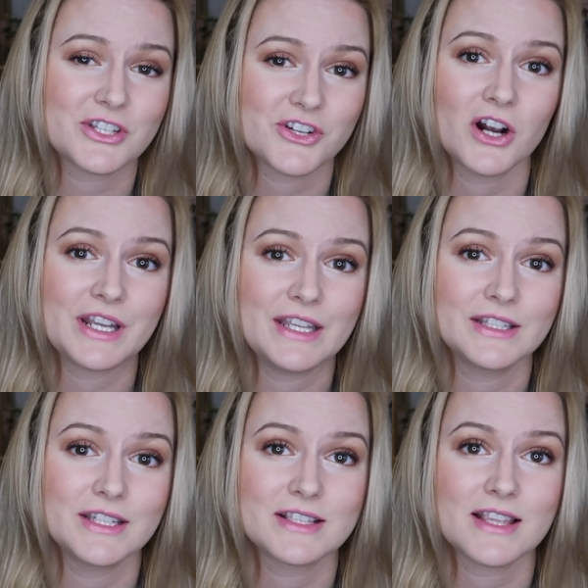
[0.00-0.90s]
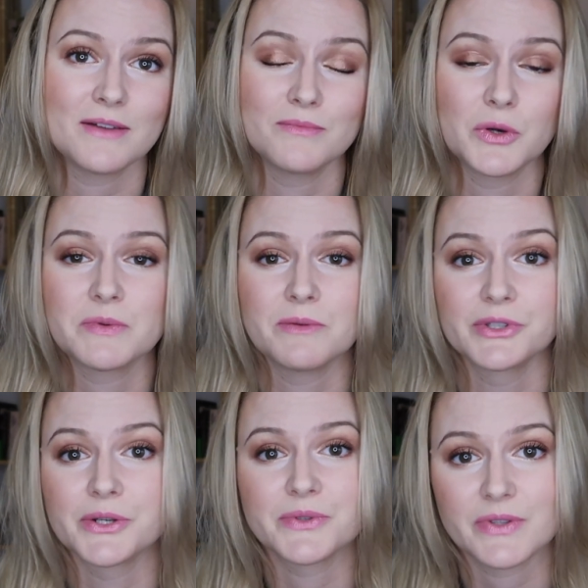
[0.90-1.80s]
shocking is that most people
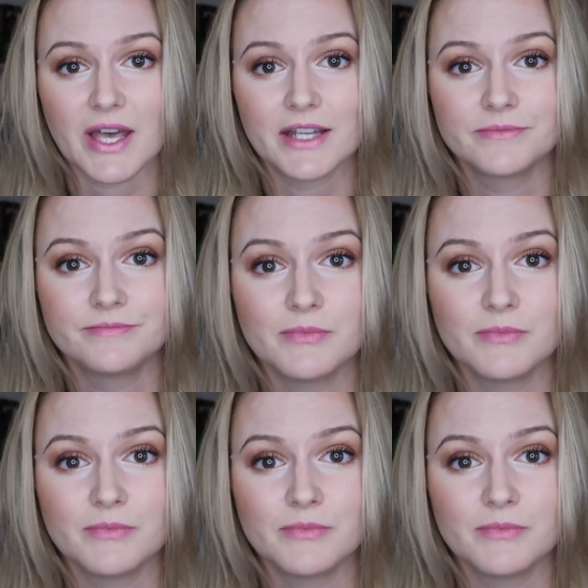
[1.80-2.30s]
don't do that.